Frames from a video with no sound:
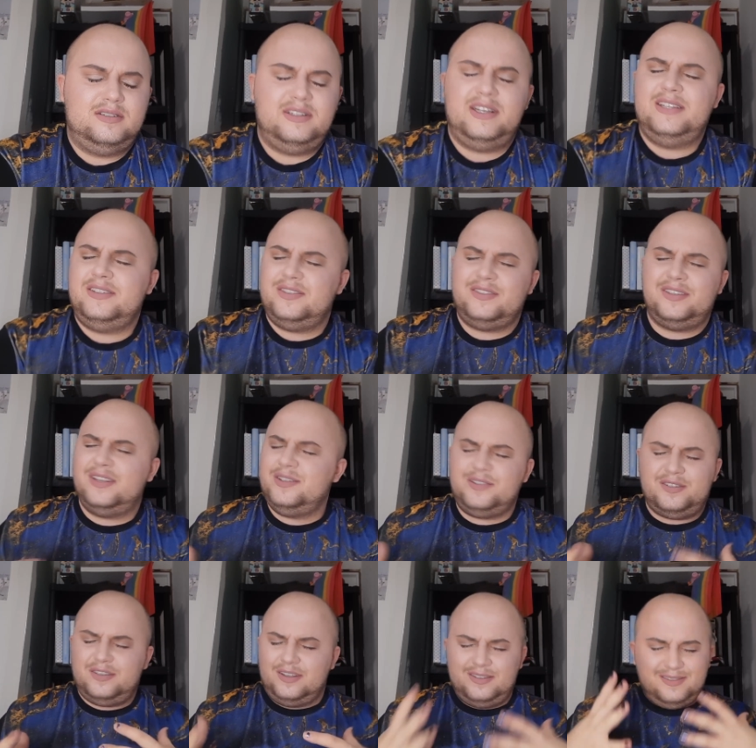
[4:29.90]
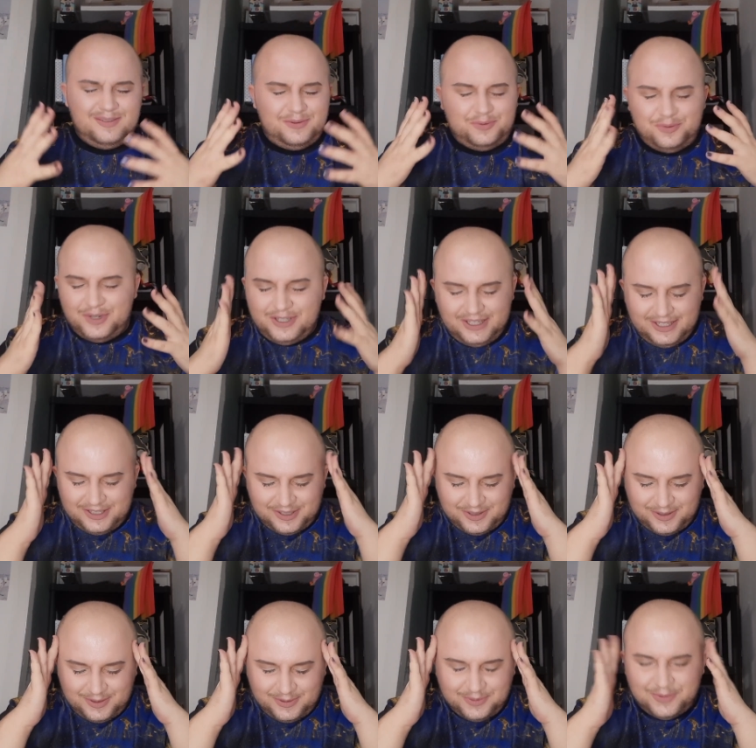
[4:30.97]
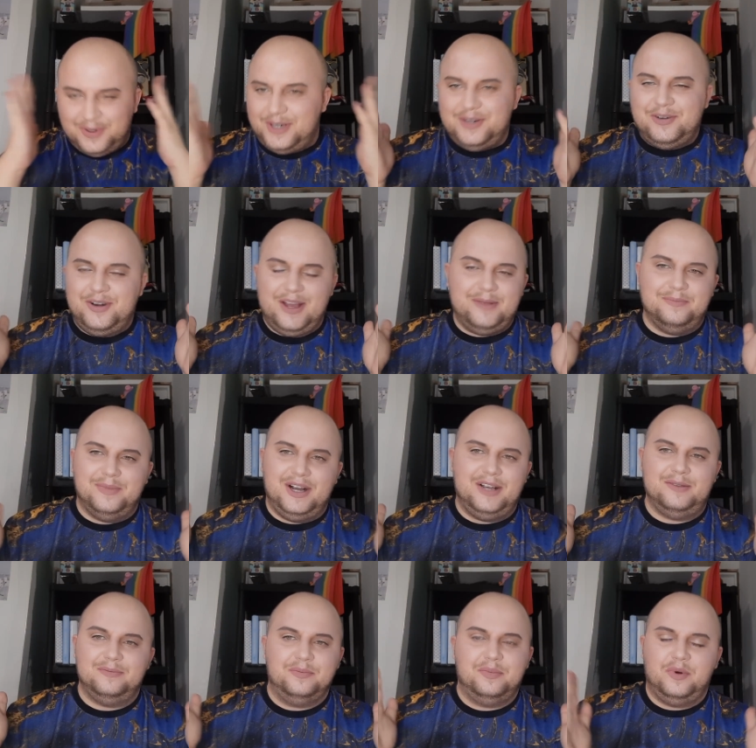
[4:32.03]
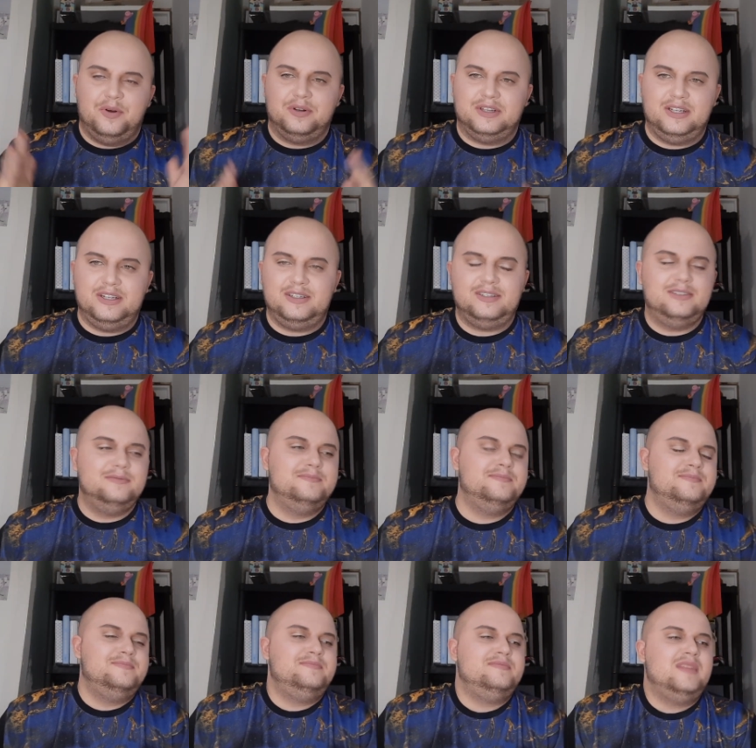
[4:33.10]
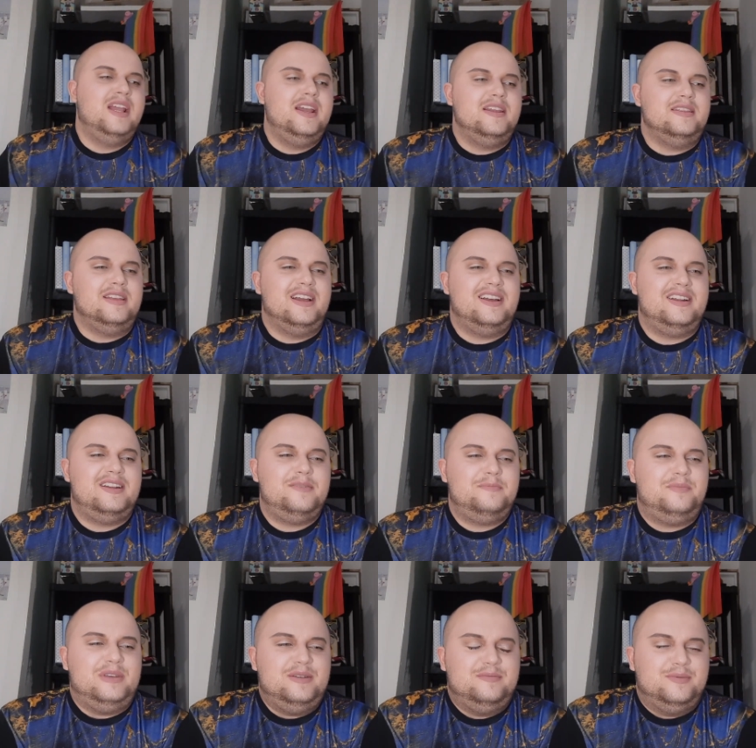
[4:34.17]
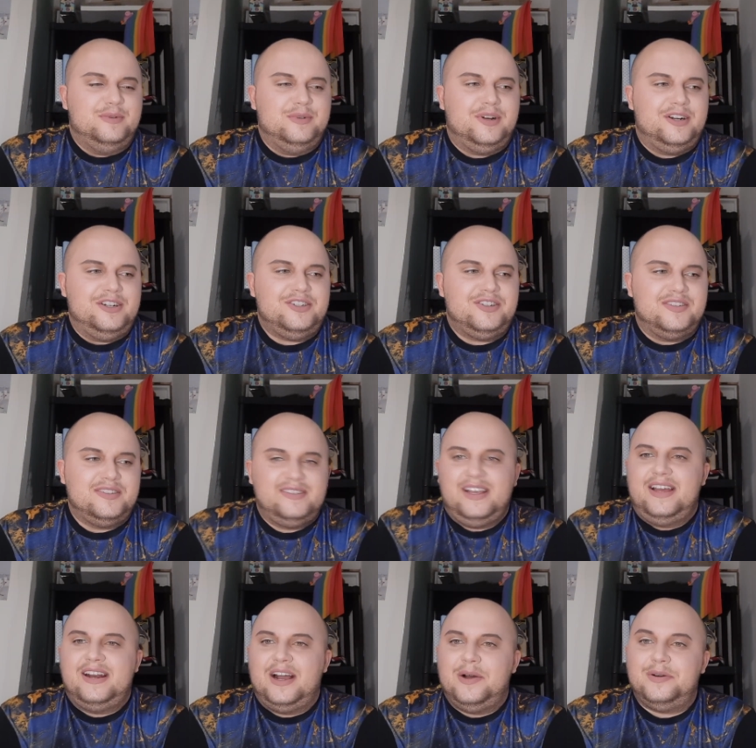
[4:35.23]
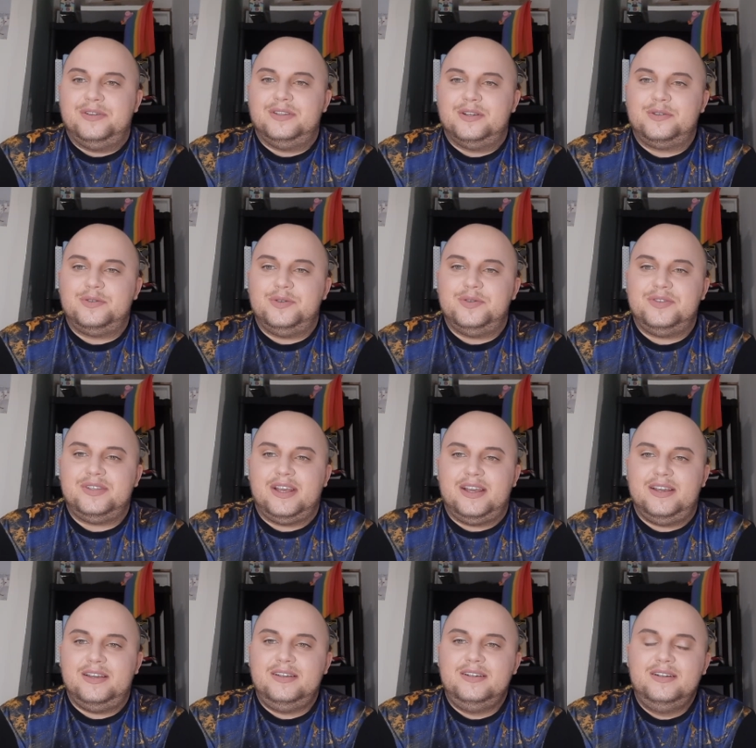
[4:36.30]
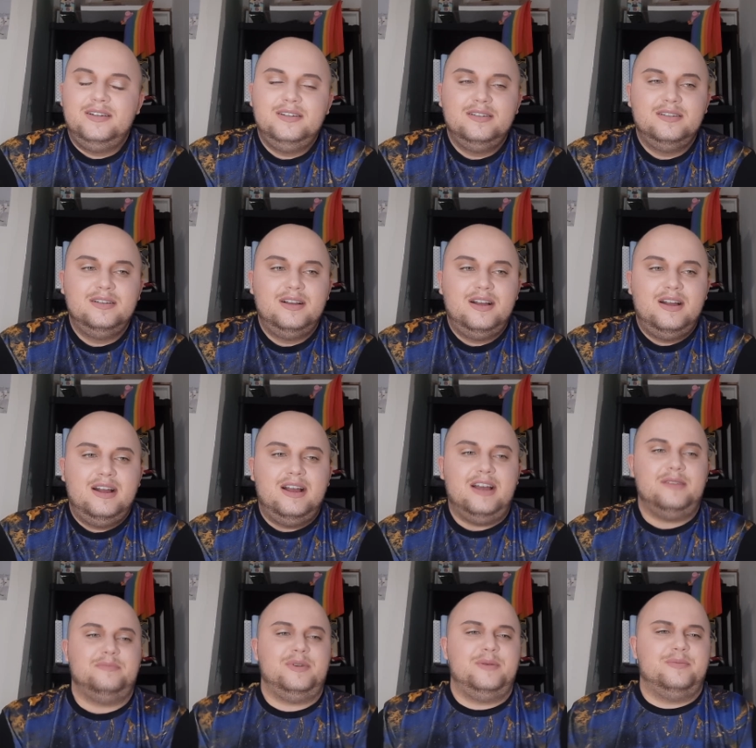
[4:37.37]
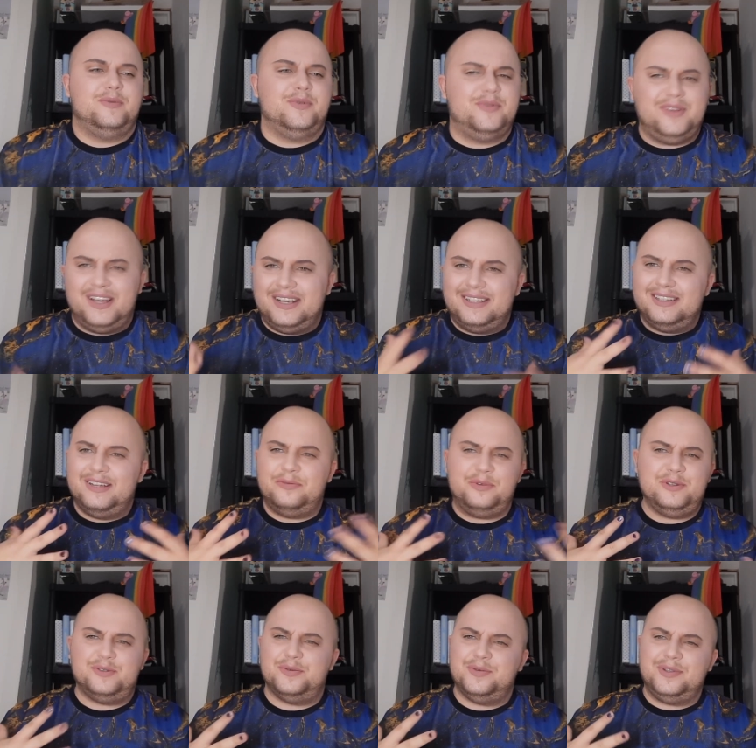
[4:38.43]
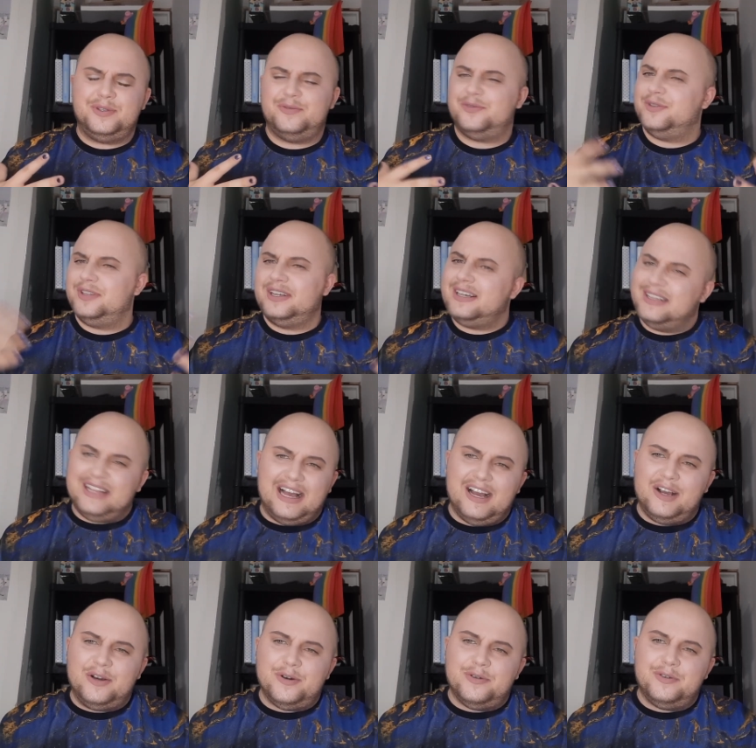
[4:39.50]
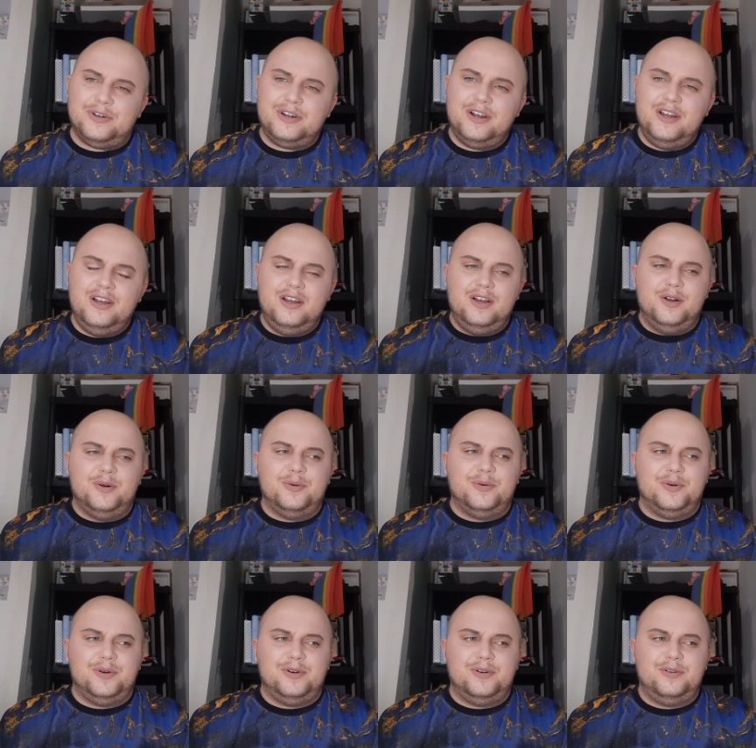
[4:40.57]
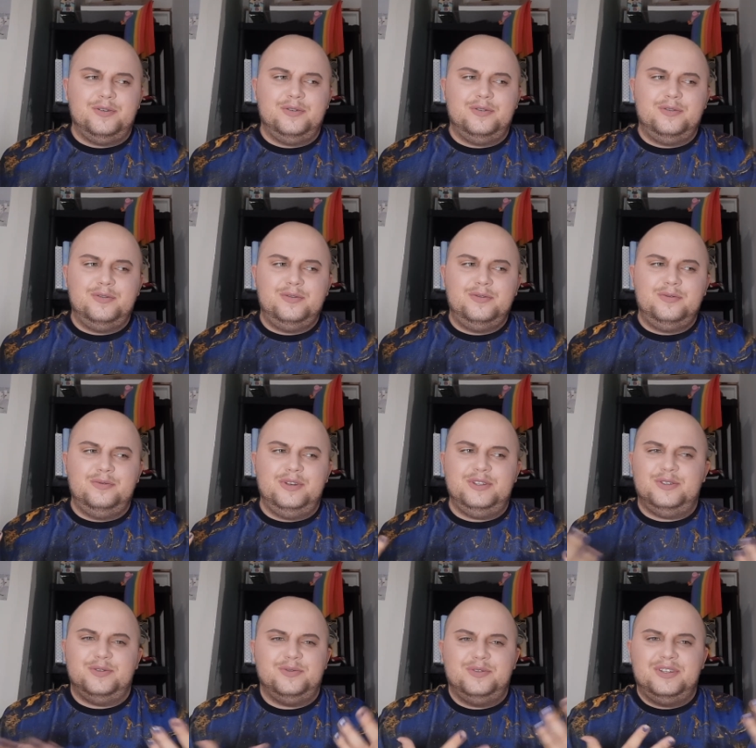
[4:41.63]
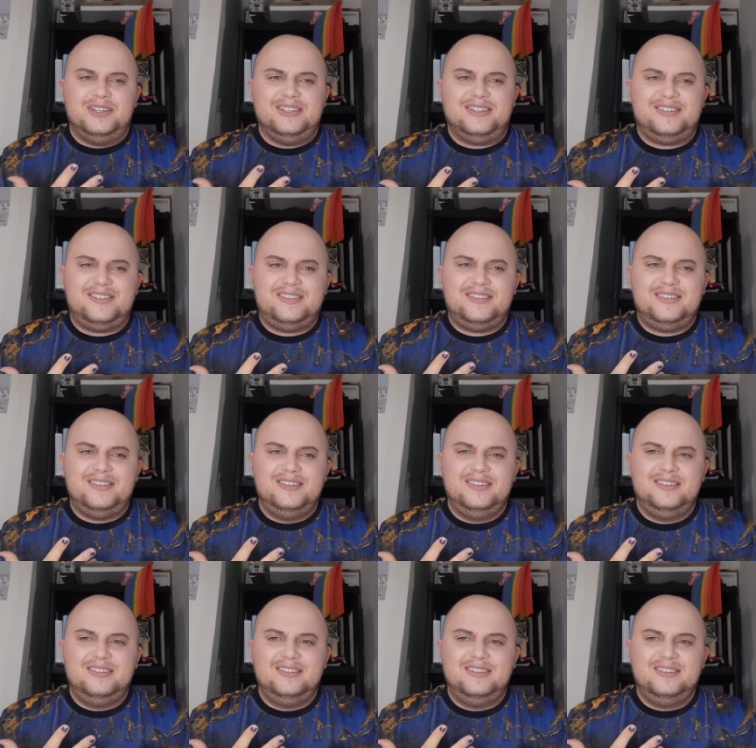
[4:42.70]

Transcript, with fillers: it's it's it's really just weird and mind-boggling that people are just set out on a crusade, and people think that we do this for the cloud, or we do this